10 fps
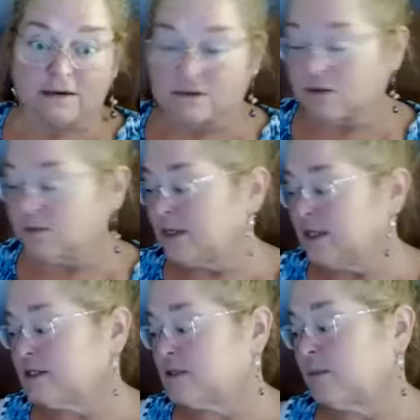So we
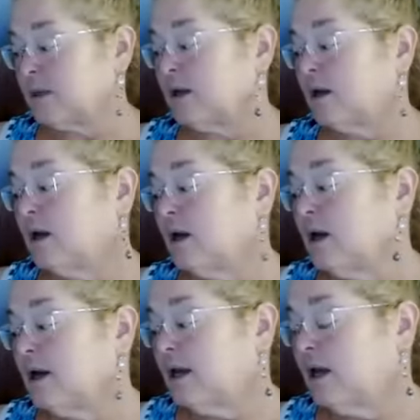need to be
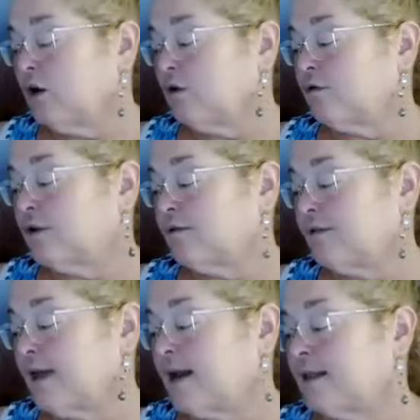careful of
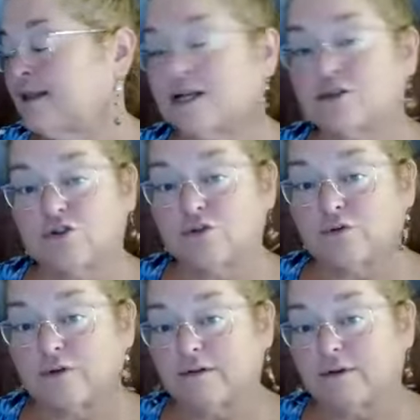that. And that's true
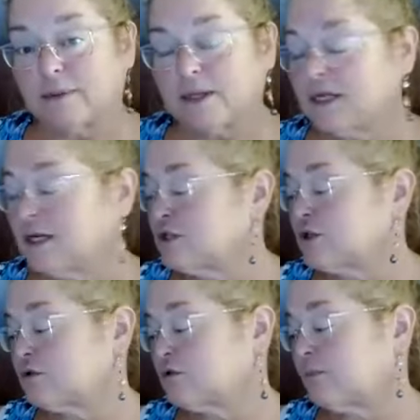for everybody, not
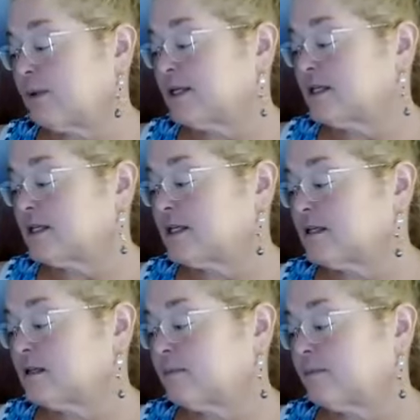just for
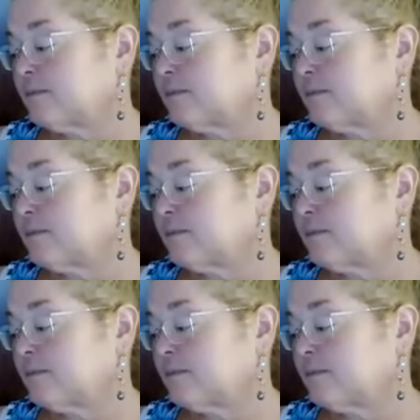Pisces.